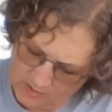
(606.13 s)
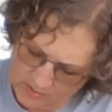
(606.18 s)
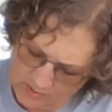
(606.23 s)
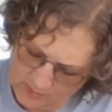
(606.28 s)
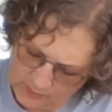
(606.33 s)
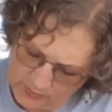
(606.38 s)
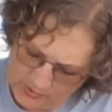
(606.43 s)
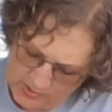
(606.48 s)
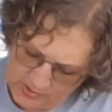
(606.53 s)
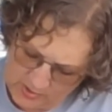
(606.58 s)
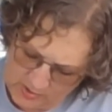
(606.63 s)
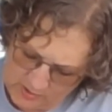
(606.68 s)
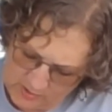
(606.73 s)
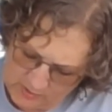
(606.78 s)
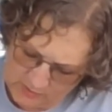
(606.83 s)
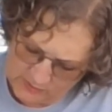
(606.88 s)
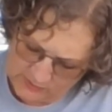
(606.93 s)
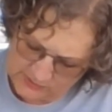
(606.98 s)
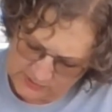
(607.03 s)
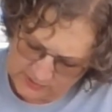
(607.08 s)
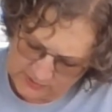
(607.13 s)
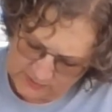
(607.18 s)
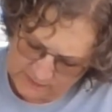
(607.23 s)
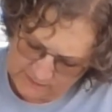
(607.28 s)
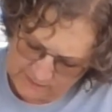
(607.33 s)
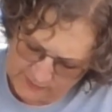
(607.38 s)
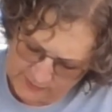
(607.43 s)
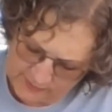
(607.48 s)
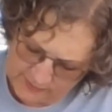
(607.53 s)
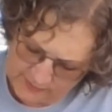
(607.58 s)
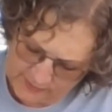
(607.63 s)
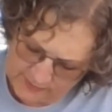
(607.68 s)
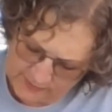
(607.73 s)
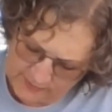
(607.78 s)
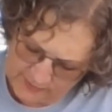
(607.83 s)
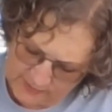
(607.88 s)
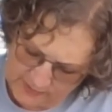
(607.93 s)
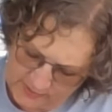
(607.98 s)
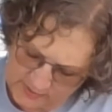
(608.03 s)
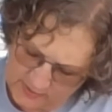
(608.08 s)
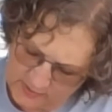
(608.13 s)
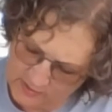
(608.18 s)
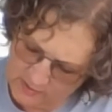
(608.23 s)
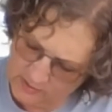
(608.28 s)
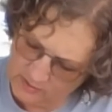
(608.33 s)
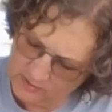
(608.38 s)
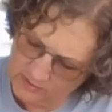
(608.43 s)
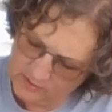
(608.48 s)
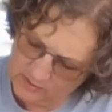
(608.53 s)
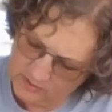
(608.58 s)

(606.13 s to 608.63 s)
The paint goes on very thin,